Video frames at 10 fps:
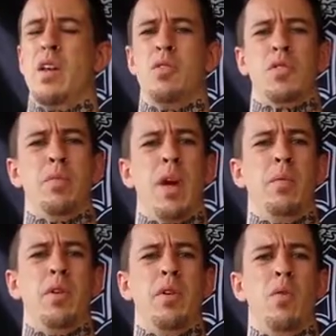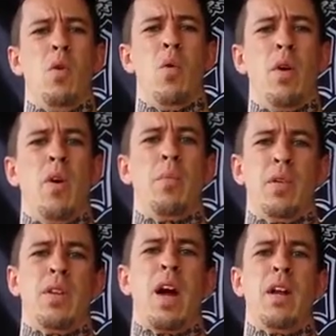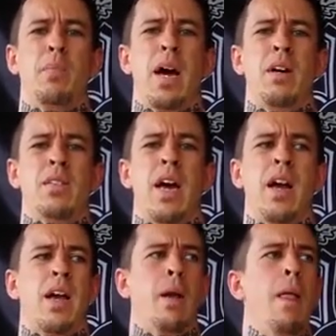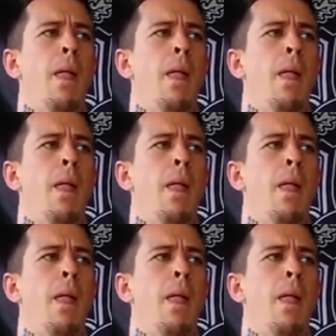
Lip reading: you should be able to do a 1 rep with 90 pounds hanging.